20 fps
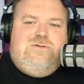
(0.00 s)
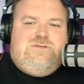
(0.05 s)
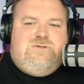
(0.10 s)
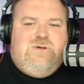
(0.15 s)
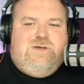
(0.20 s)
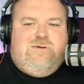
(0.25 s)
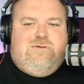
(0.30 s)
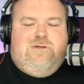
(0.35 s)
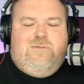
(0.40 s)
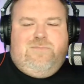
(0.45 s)

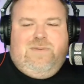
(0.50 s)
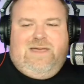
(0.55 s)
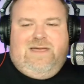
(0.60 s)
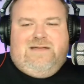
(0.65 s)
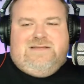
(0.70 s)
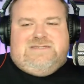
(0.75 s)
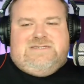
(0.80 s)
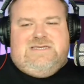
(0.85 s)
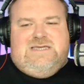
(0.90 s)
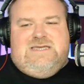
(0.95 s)
tweet all
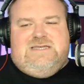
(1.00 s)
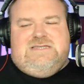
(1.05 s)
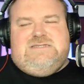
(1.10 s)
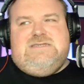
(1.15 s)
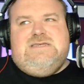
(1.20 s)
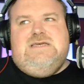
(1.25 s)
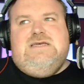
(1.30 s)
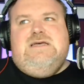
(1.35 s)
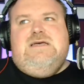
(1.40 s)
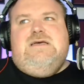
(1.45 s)
about it.
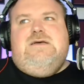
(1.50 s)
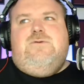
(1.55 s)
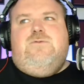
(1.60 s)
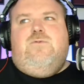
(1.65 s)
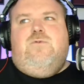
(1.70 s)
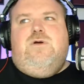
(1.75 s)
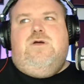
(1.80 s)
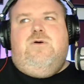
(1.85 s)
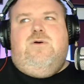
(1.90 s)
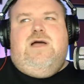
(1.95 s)

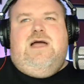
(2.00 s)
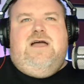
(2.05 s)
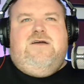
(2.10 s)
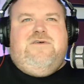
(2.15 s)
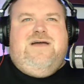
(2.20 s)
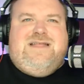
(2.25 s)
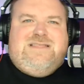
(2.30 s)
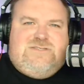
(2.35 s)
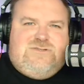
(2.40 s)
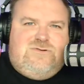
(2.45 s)
We'll have
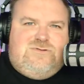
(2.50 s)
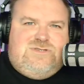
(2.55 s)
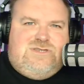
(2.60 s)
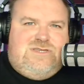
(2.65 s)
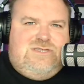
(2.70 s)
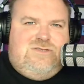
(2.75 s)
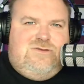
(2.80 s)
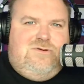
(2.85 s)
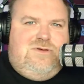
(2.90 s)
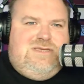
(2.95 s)
Anton's
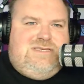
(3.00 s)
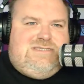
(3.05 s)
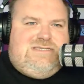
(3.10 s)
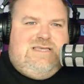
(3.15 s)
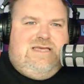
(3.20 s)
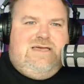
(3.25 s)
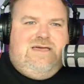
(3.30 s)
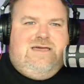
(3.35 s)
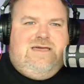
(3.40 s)
going to do his